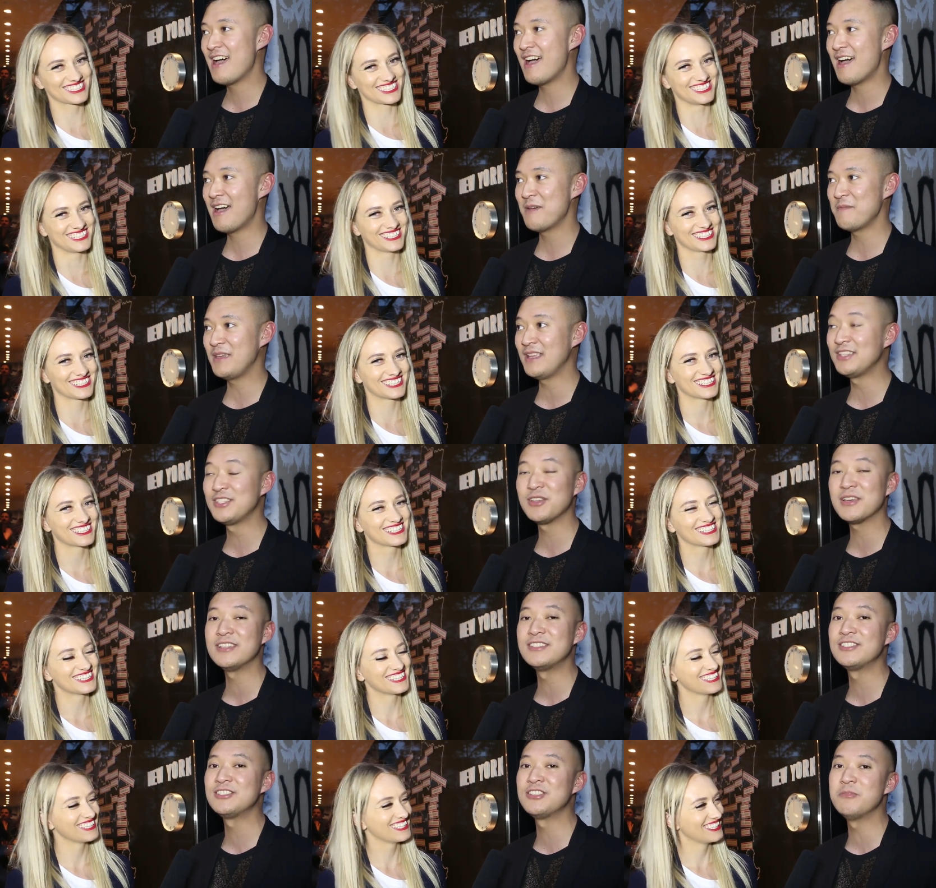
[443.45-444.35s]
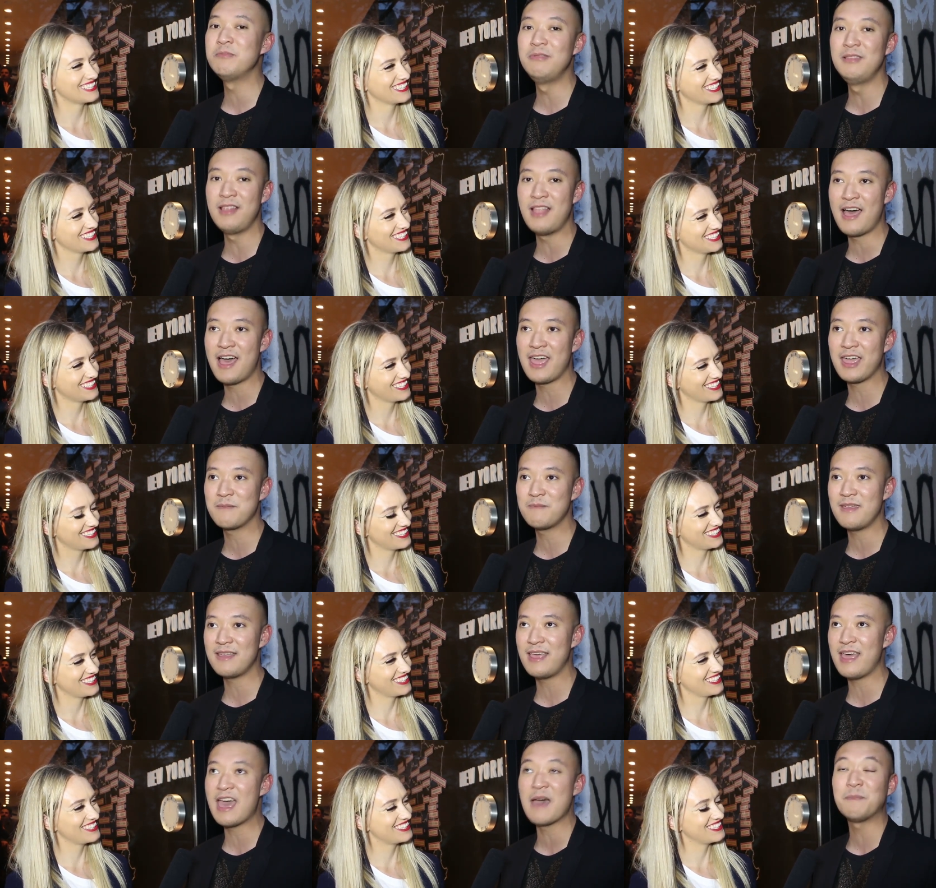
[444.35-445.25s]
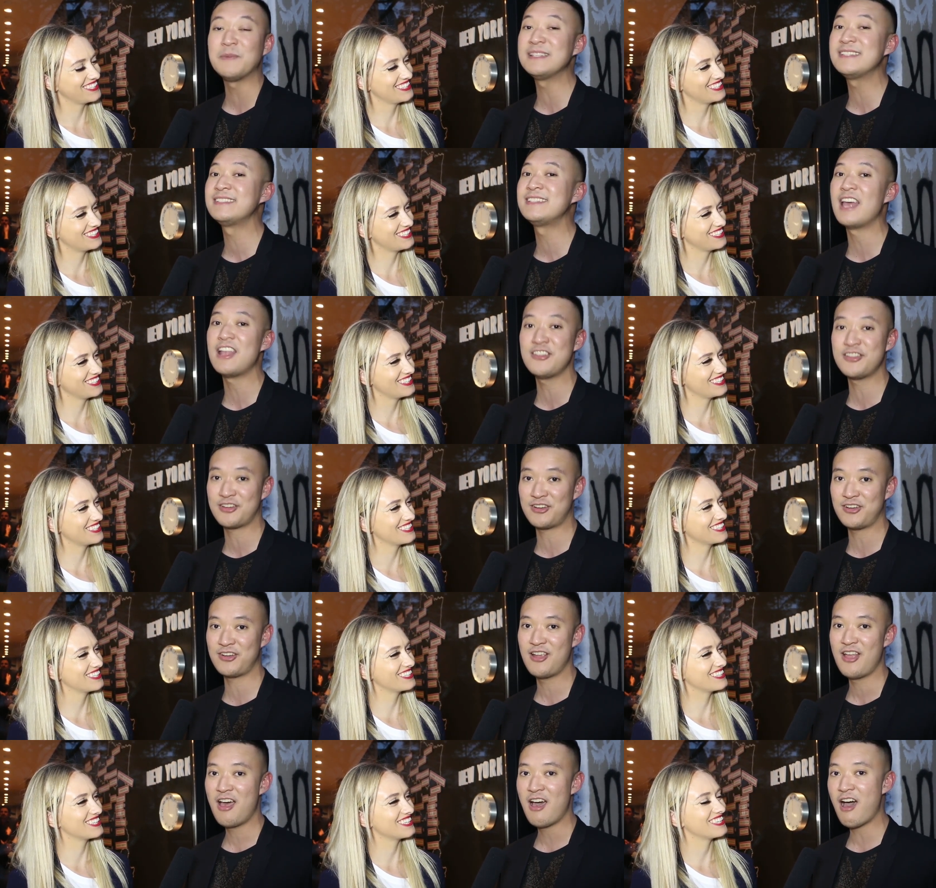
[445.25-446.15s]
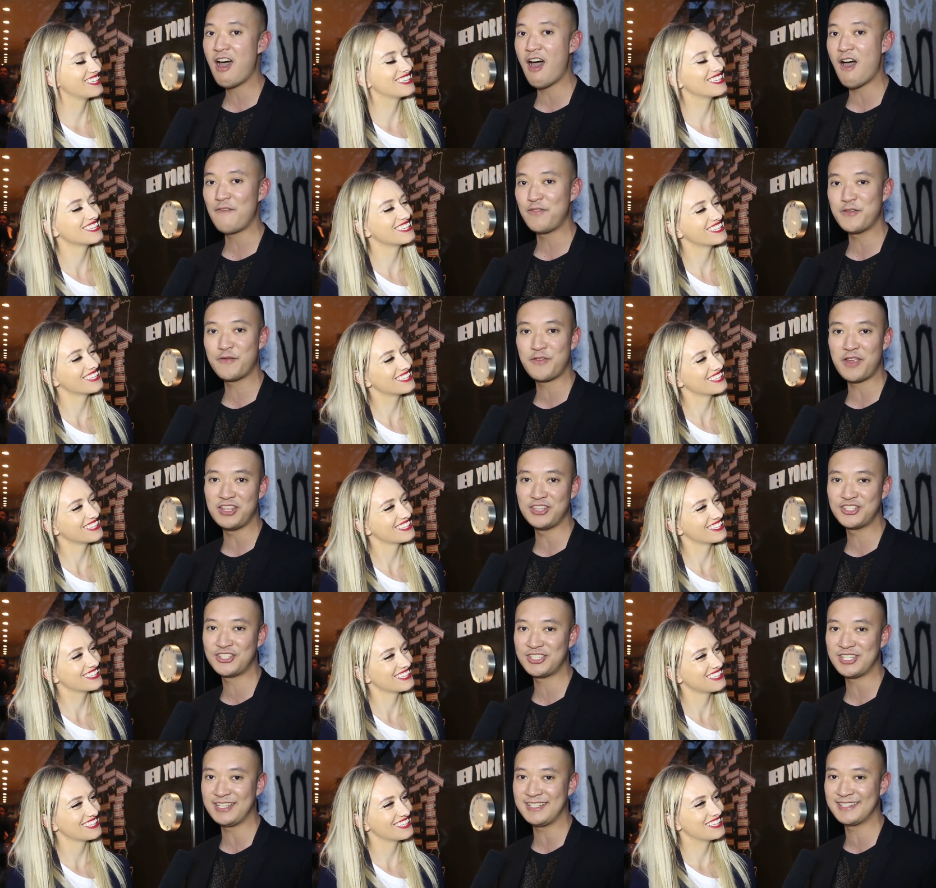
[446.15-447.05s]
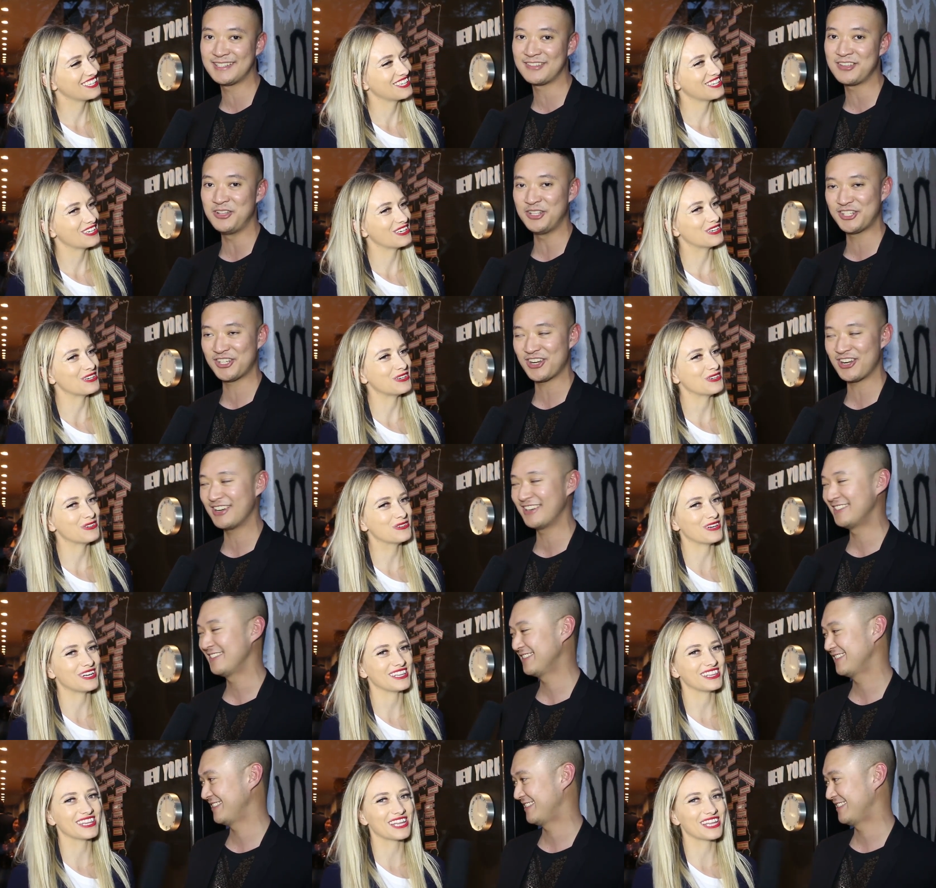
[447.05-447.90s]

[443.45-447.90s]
Speaker 1: uh, into a sublime epicenter of the French cheese culture. Oh, I